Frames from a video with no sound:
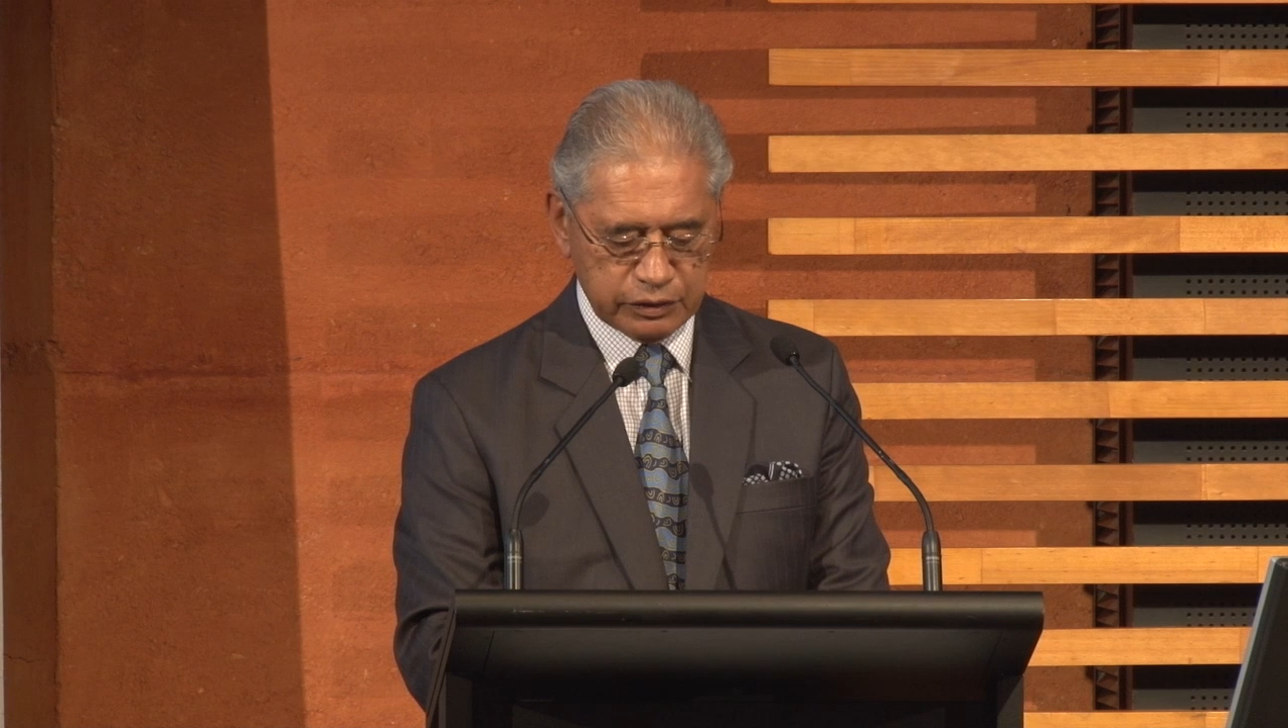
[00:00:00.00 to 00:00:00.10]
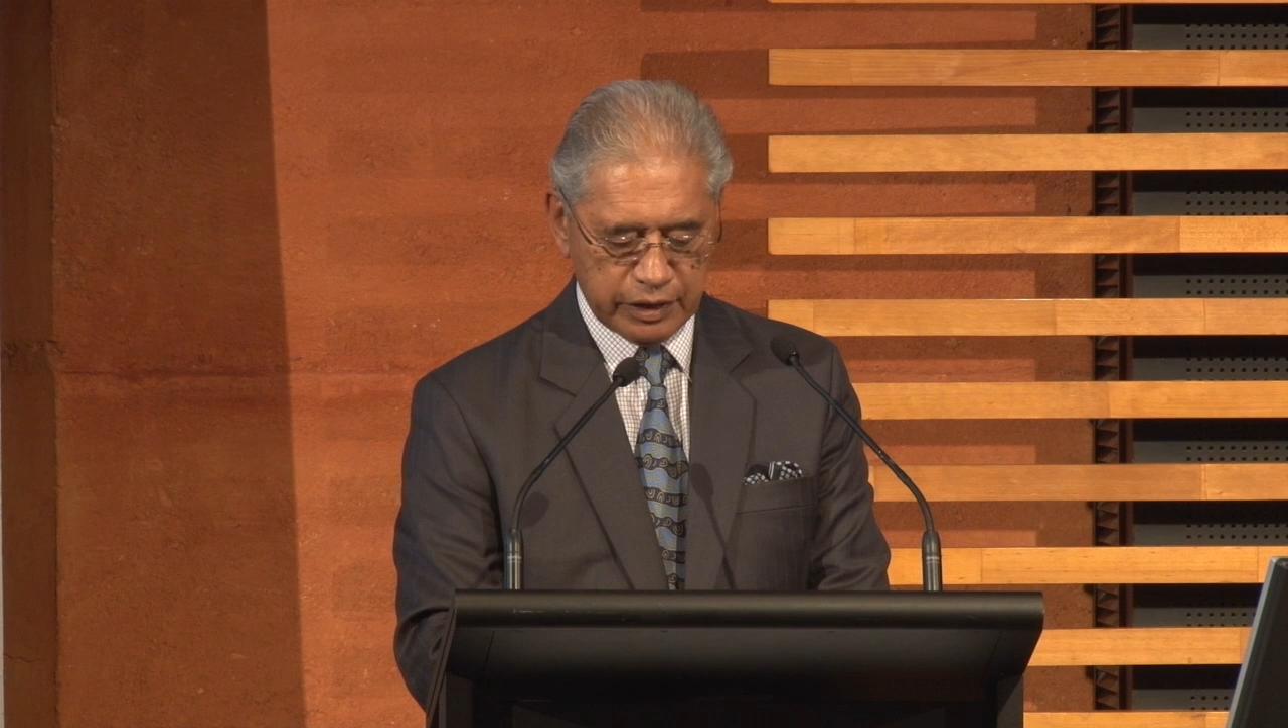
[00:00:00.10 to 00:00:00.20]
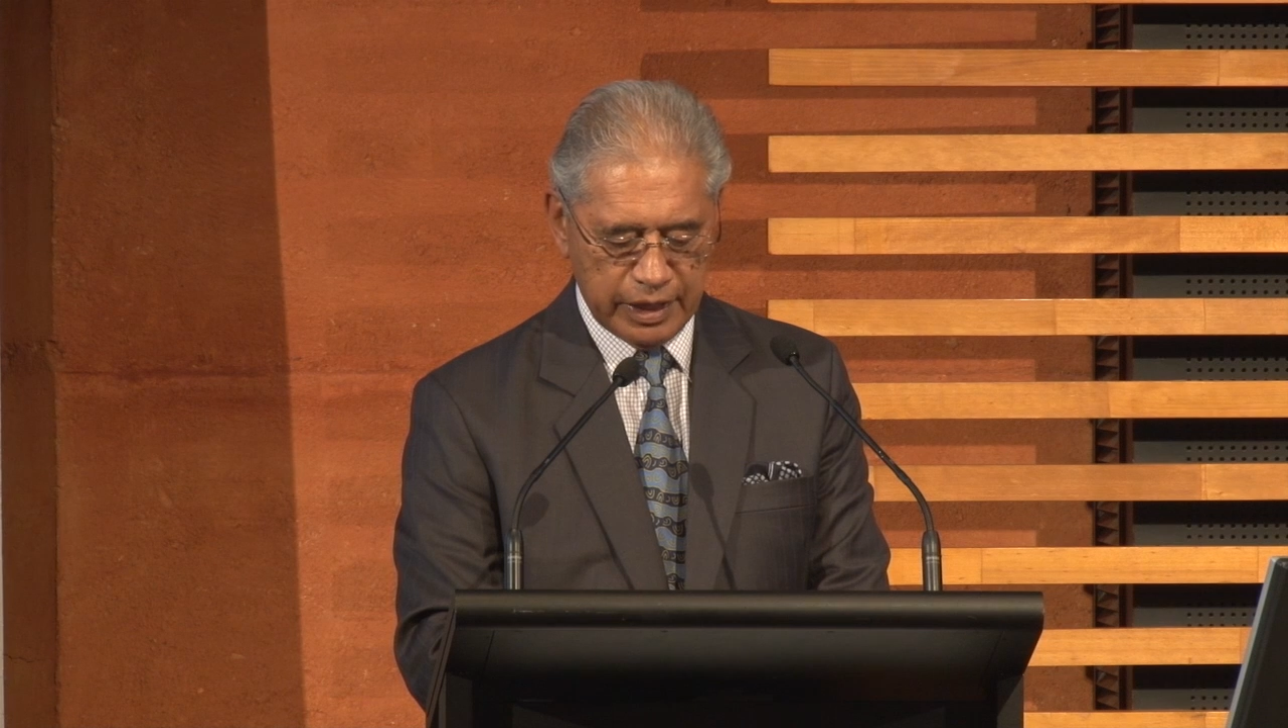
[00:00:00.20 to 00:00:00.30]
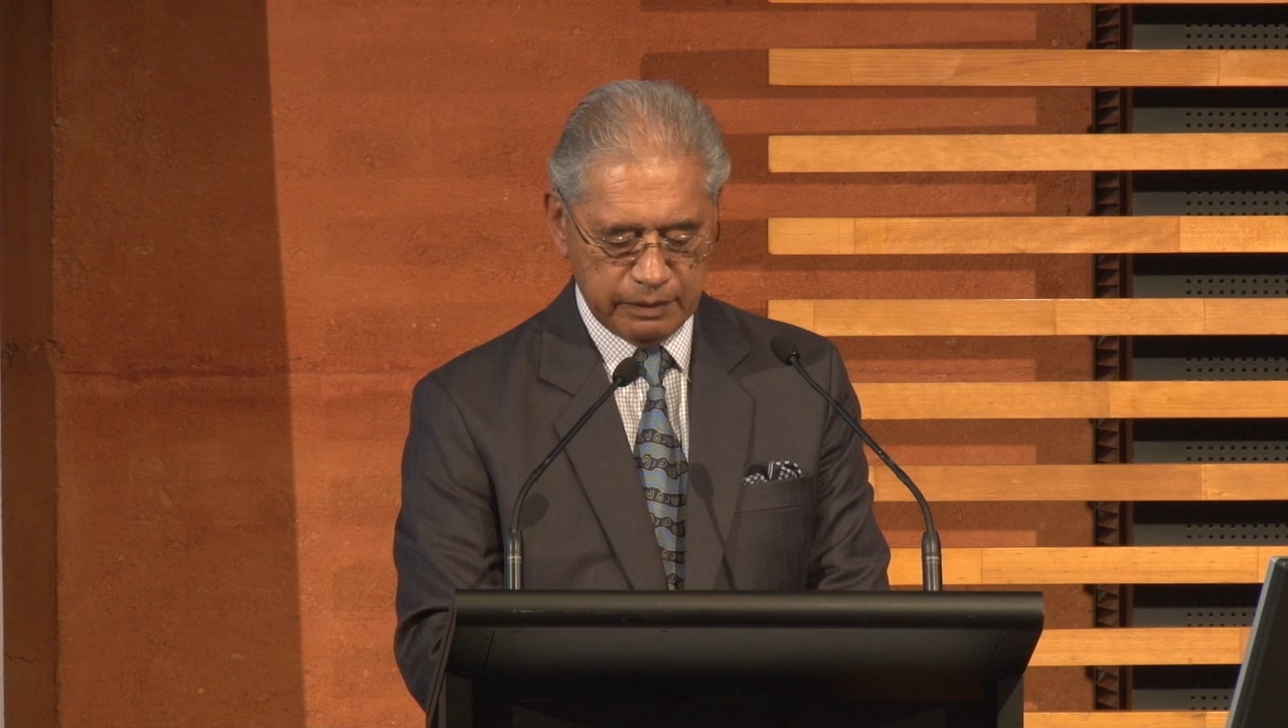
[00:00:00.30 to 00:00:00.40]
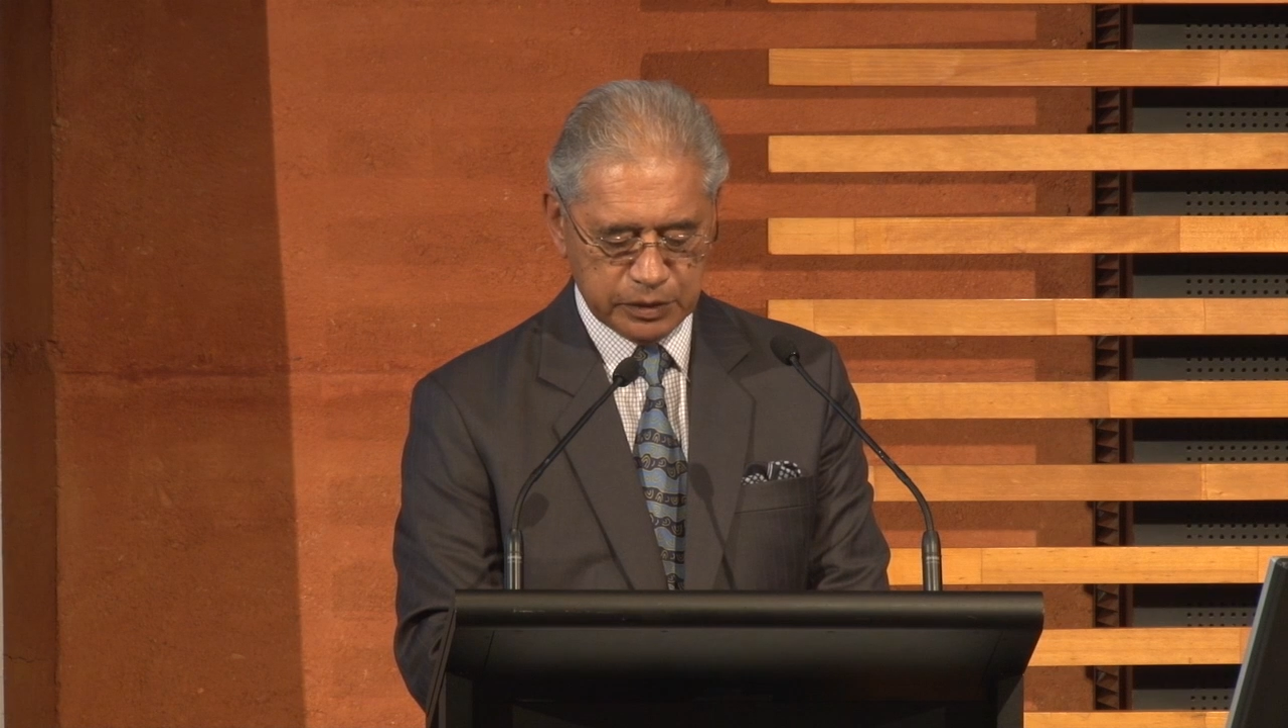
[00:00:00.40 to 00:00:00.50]

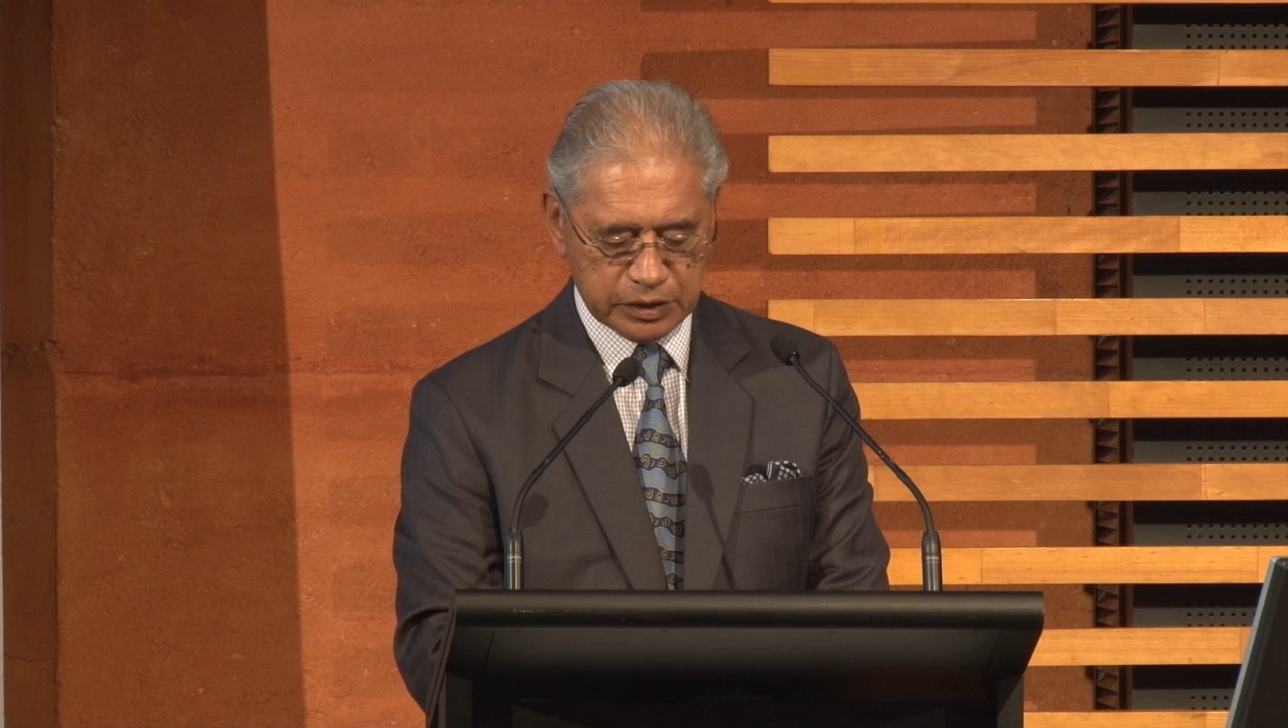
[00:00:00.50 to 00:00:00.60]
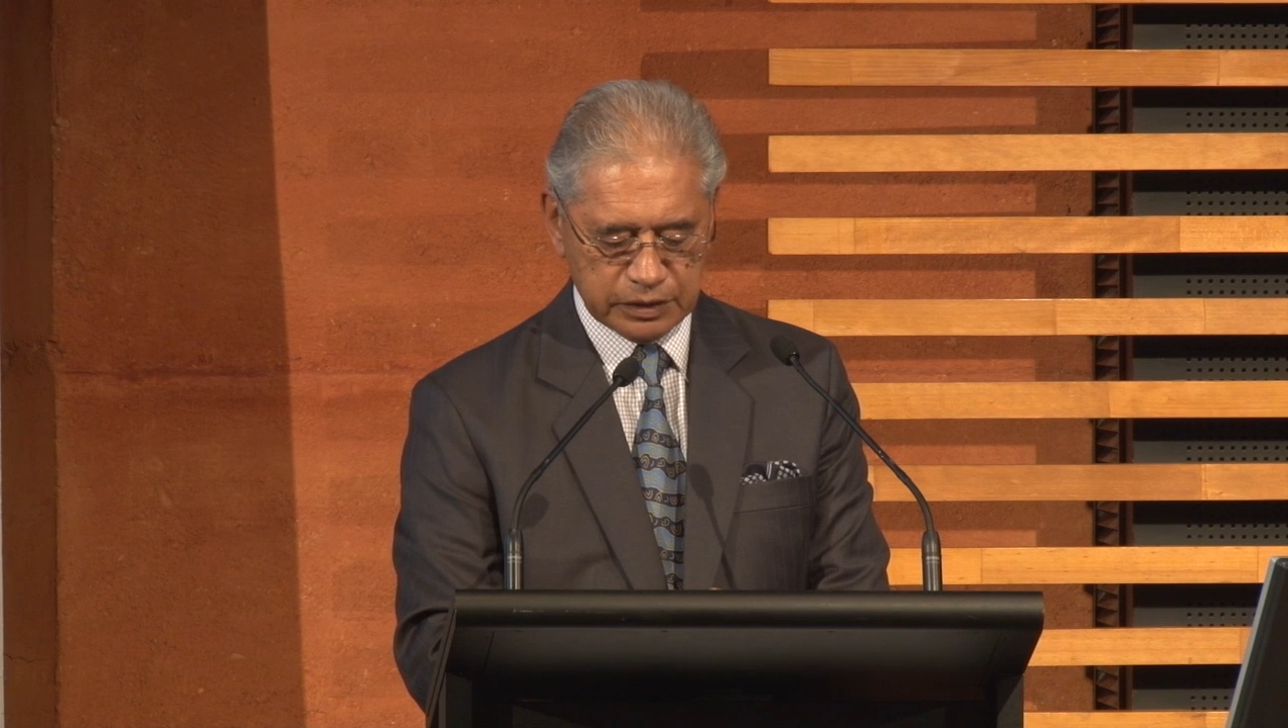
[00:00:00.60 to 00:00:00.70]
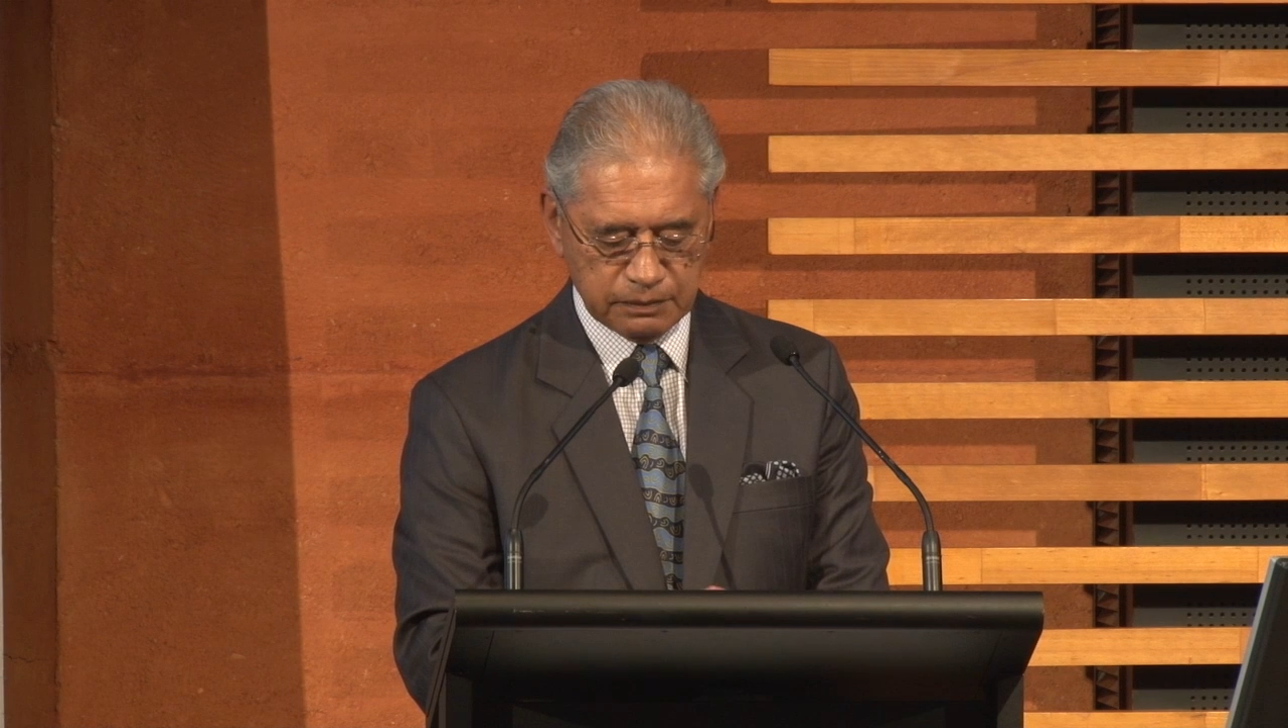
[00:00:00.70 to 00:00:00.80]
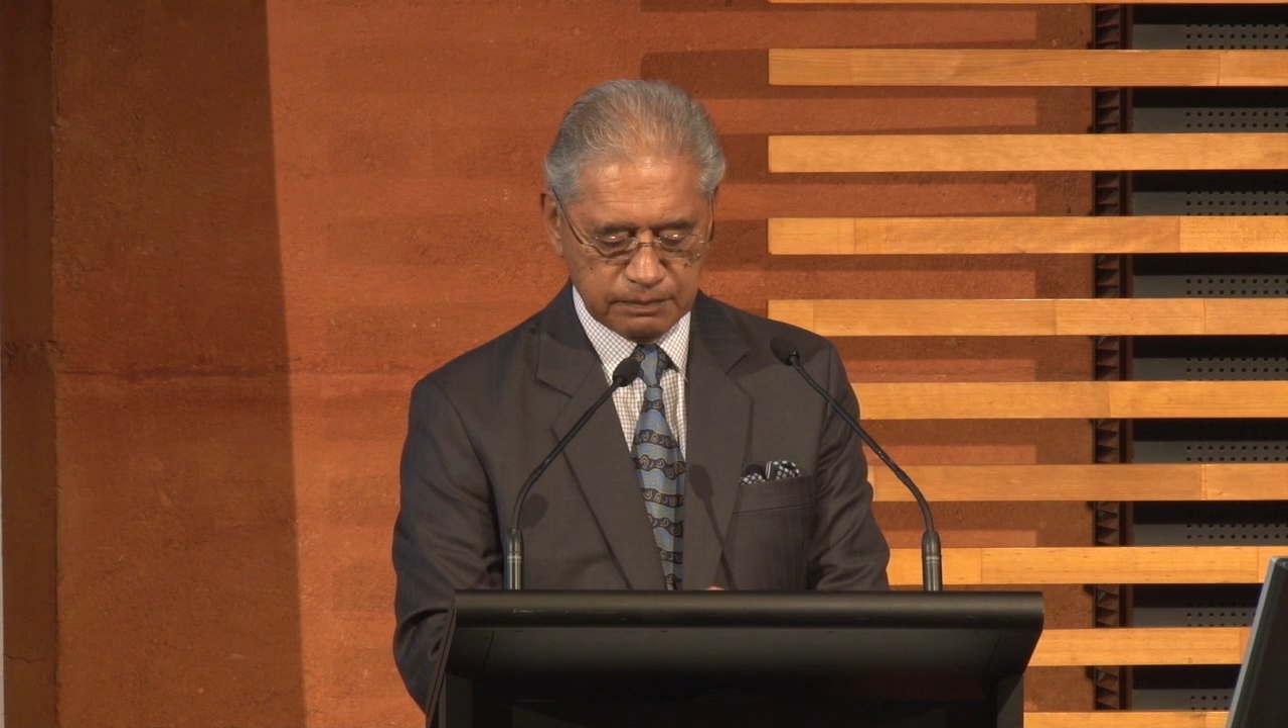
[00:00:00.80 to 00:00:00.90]
tribes